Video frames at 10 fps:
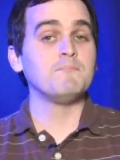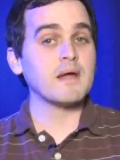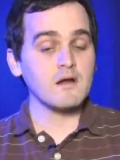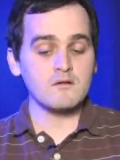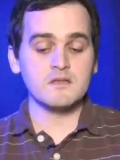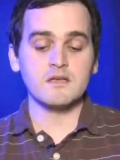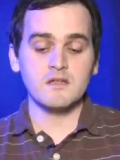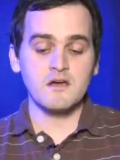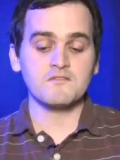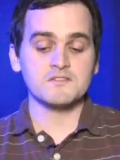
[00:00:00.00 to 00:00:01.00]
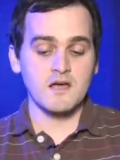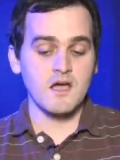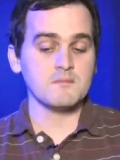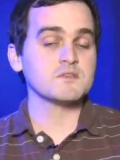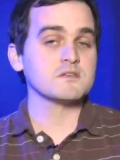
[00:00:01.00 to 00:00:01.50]
barely enough
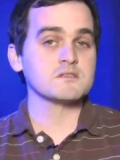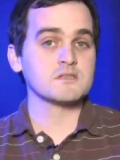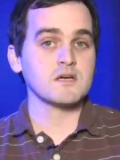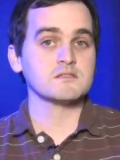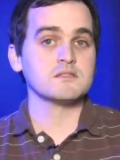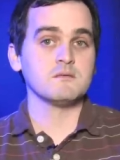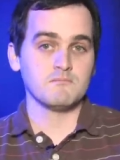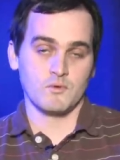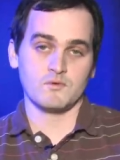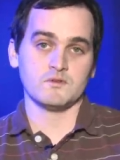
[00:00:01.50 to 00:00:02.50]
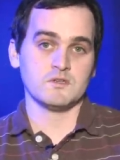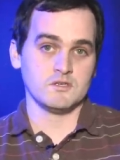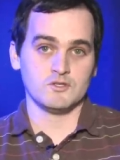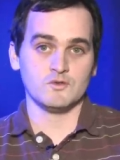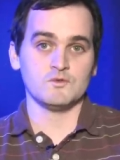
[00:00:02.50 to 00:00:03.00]
time to discuss the important
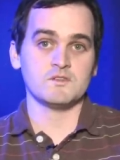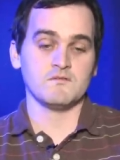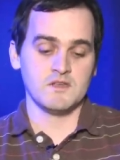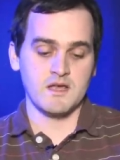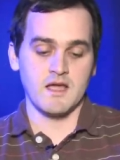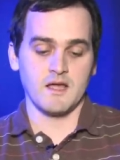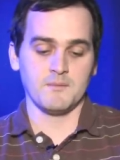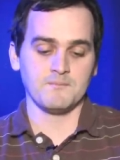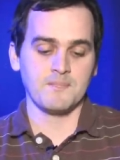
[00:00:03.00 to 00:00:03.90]
issues of the day.